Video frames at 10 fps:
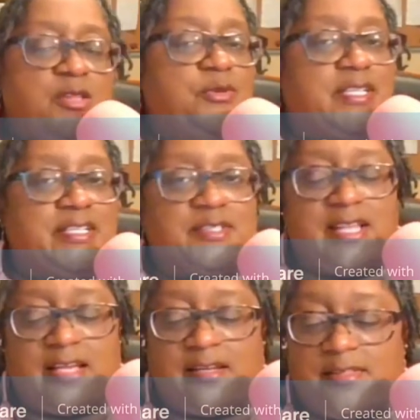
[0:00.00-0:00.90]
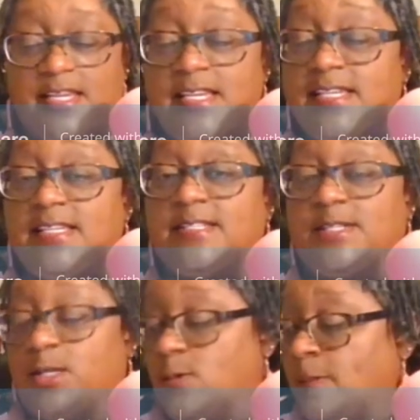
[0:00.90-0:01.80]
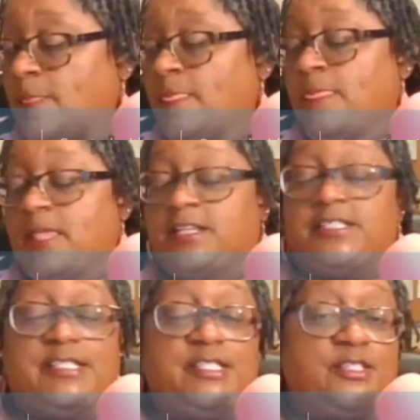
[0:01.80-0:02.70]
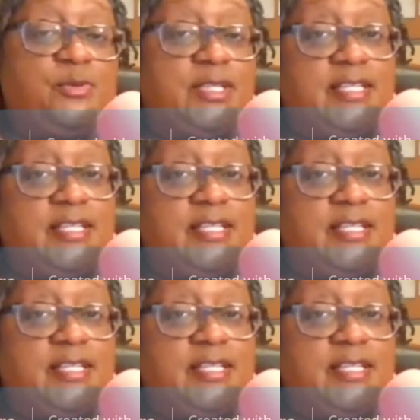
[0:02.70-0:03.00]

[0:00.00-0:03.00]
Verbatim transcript: You can catch a lot of things. So it just is what it